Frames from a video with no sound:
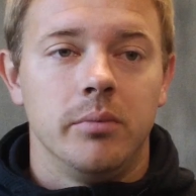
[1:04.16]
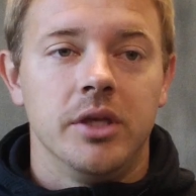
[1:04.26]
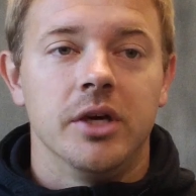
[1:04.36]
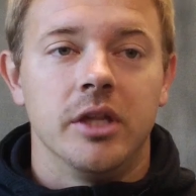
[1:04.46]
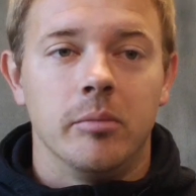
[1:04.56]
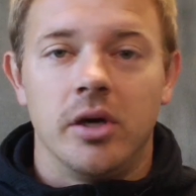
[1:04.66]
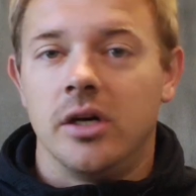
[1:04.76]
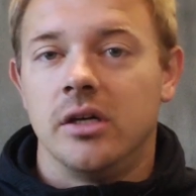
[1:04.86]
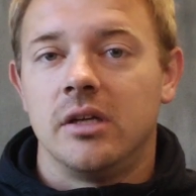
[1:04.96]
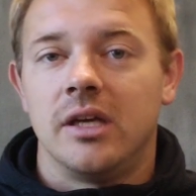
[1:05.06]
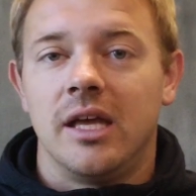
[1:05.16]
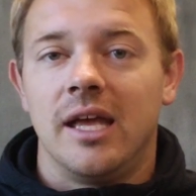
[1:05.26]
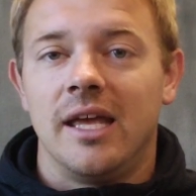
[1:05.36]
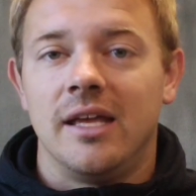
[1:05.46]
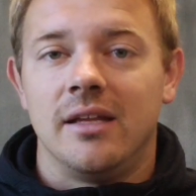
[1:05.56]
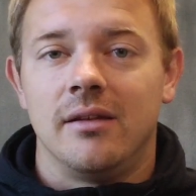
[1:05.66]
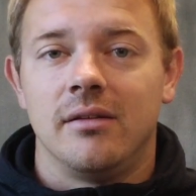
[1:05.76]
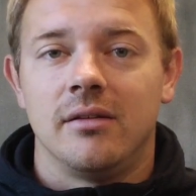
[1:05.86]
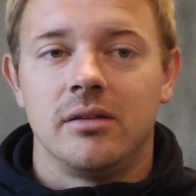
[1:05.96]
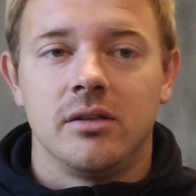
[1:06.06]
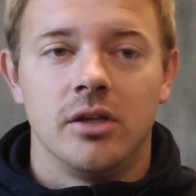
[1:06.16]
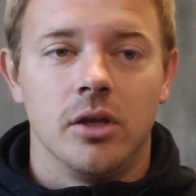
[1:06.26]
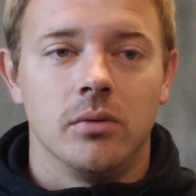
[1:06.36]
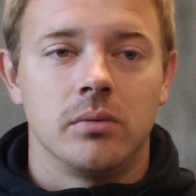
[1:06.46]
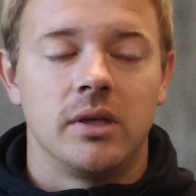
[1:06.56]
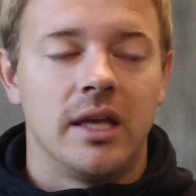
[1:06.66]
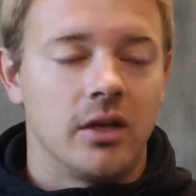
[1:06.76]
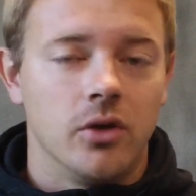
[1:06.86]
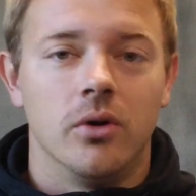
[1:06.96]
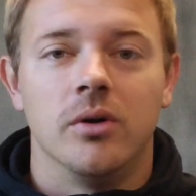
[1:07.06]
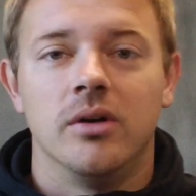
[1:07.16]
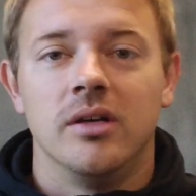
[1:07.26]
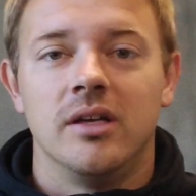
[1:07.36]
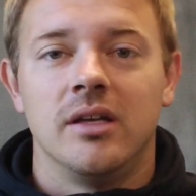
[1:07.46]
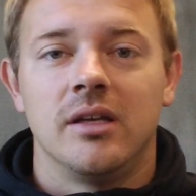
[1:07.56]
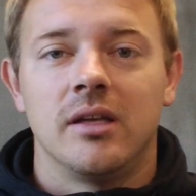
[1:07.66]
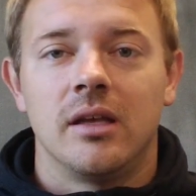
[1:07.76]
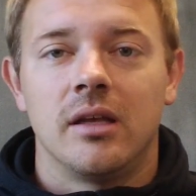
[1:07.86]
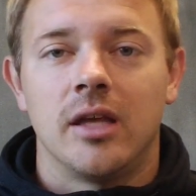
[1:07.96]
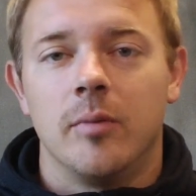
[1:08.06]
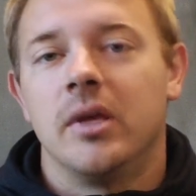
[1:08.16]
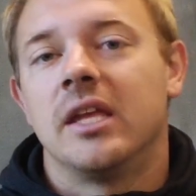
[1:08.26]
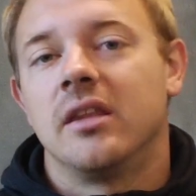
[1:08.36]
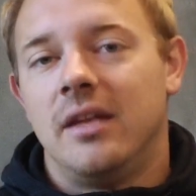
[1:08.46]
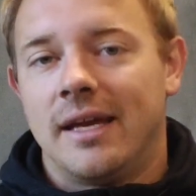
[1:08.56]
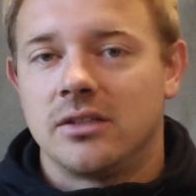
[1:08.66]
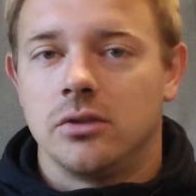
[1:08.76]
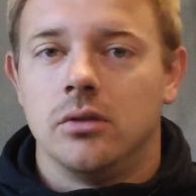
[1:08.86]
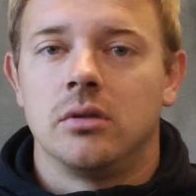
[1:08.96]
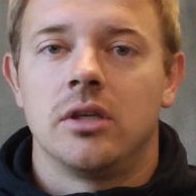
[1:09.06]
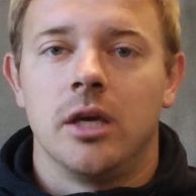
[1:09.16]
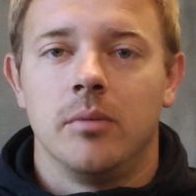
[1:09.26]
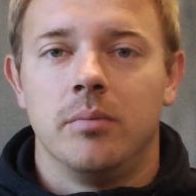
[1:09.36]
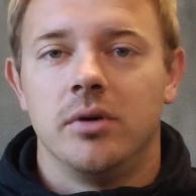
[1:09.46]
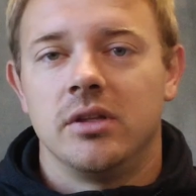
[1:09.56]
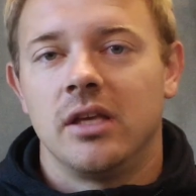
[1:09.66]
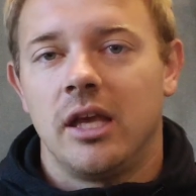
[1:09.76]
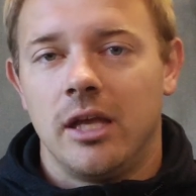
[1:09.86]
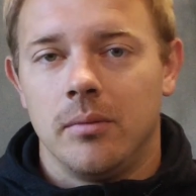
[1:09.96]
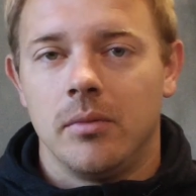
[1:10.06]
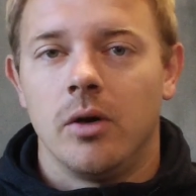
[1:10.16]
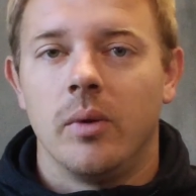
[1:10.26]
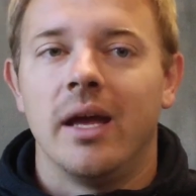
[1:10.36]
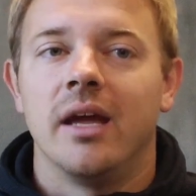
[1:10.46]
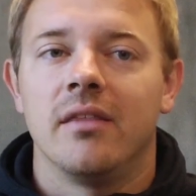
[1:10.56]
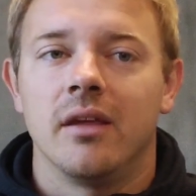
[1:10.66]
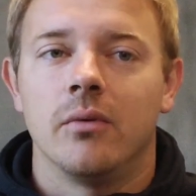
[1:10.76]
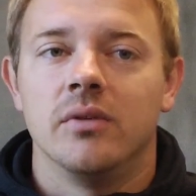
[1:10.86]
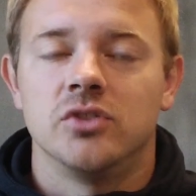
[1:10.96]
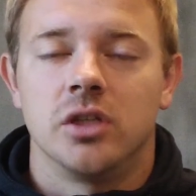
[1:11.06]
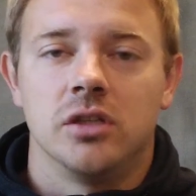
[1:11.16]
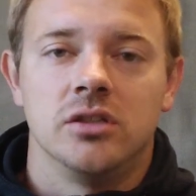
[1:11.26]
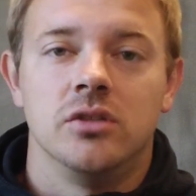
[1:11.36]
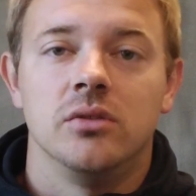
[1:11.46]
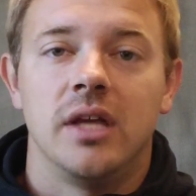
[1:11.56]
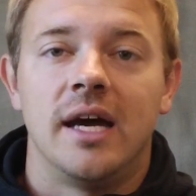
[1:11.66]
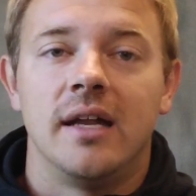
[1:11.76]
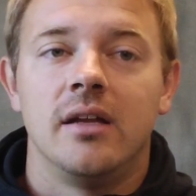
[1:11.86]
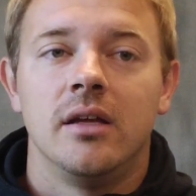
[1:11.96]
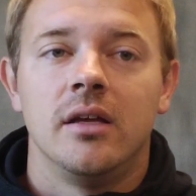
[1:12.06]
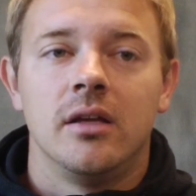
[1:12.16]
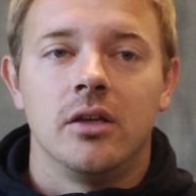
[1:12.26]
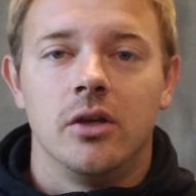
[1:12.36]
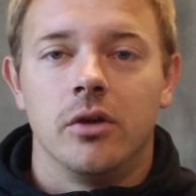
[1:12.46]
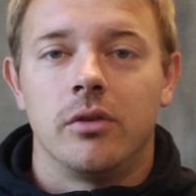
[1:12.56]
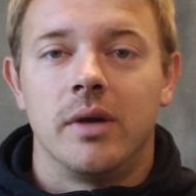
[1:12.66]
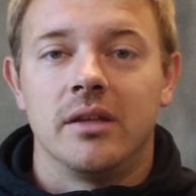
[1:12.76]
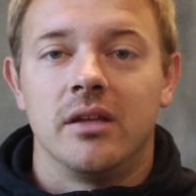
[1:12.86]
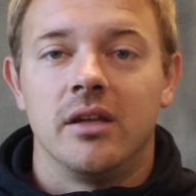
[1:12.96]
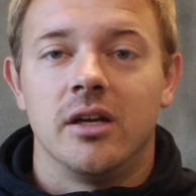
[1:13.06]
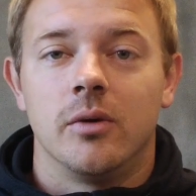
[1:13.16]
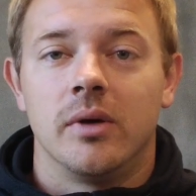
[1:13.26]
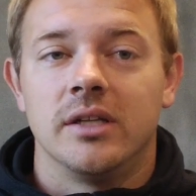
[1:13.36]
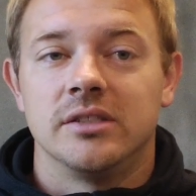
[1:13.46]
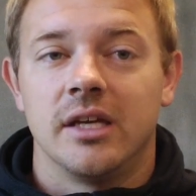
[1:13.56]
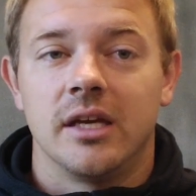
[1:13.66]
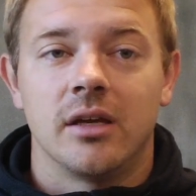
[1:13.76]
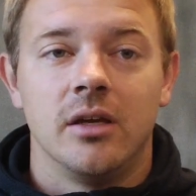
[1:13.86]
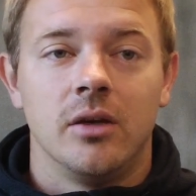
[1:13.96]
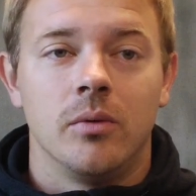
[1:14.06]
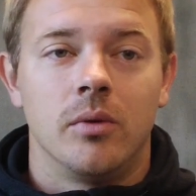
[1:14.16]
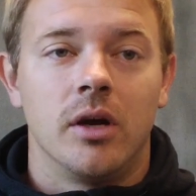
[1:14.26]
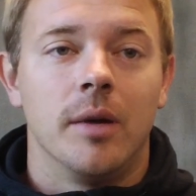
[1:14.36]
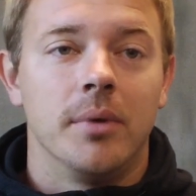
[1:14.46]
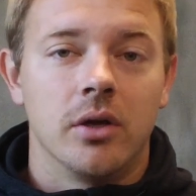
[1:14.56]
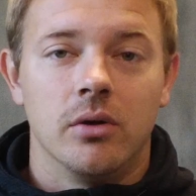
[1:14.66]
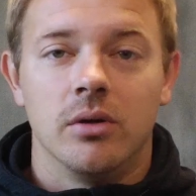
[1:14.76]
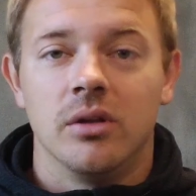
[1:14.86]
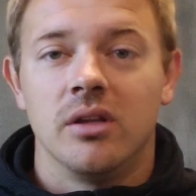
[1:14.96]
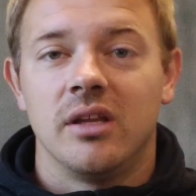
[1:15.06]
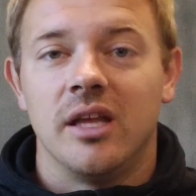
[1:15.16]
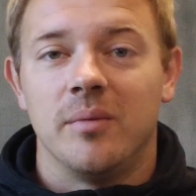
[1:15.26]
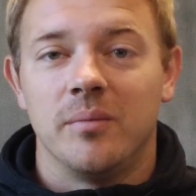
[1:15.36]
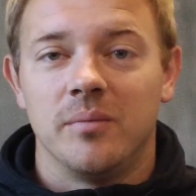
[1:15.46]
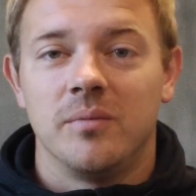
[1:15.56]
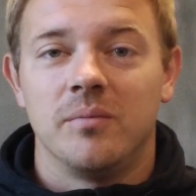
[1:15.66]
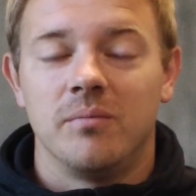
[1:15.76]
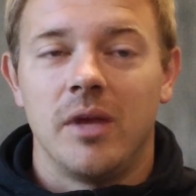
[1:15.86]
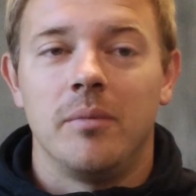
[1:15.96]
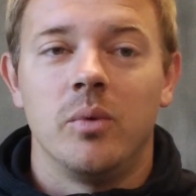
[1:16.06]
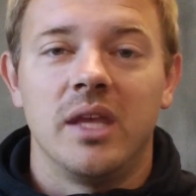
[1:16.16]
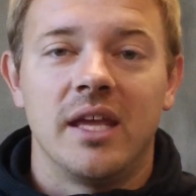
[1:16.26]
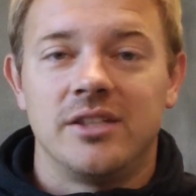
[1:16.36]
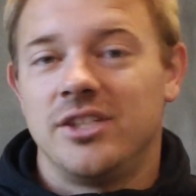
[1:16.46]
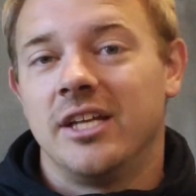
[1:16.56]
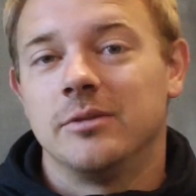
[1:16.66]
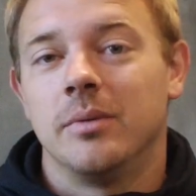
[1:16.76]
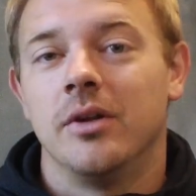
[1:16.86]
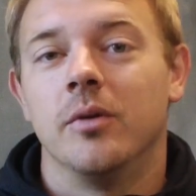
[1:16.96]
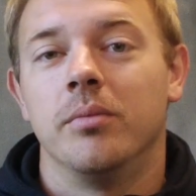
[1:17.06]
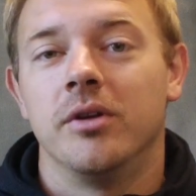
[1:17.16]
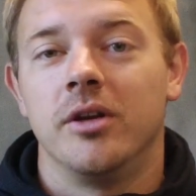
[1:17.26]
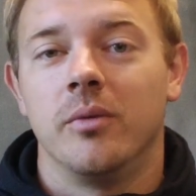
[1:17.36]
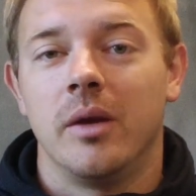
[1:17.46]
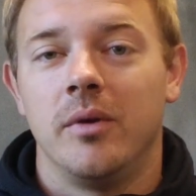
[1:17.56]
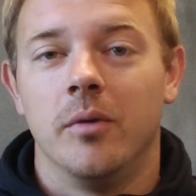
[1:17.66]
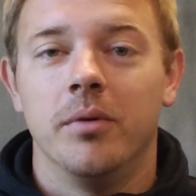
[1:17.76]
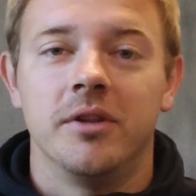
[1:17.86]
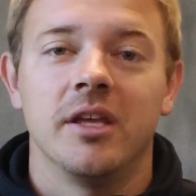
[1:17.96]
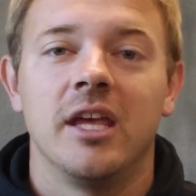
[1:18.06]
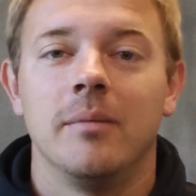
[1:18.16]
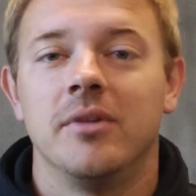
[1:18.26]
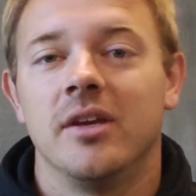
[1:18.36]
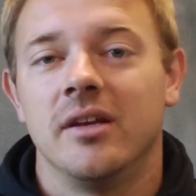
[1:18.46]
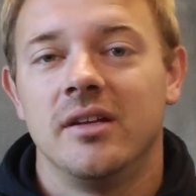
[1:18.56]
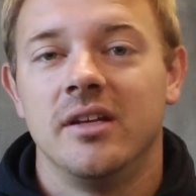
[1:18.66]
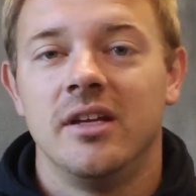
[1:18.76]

be on the ball and you know get a goal, can we get the next goal? Can we put the game away? I think we've struggled to do that, you know, throughout the year where it's like we're up a goal and maybe we get a chance but we don't put it away. We don't put the game to